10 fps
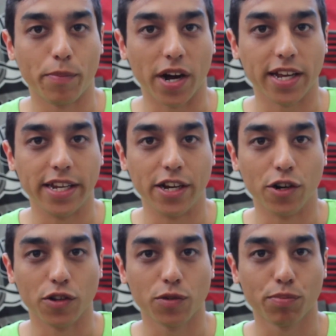
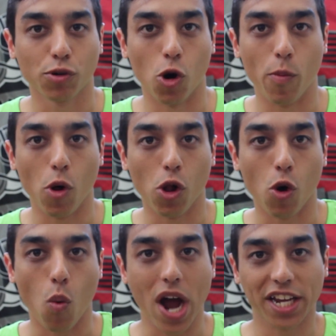Buccaneers Pro Bowl
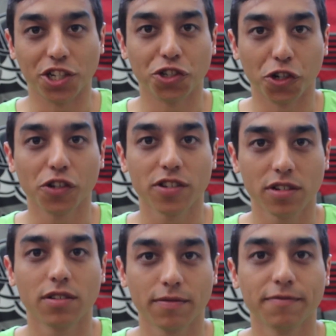Hawaiian
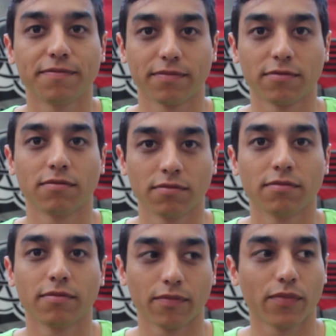shirts.
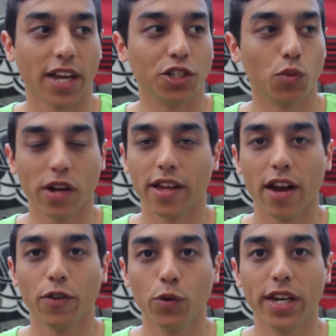I should wear that
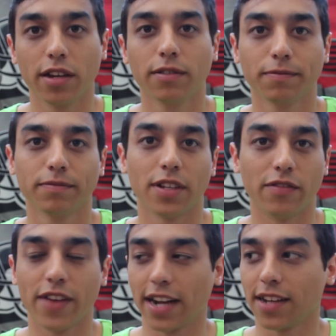every week.
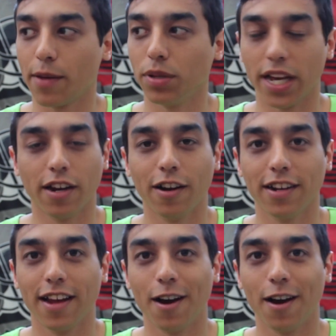In fact, I plan on it